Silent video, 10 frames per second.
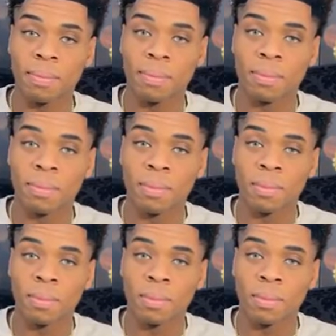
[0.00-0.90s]

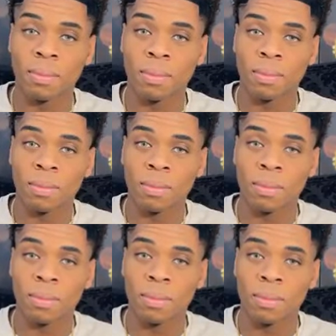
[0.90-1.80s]
(silence)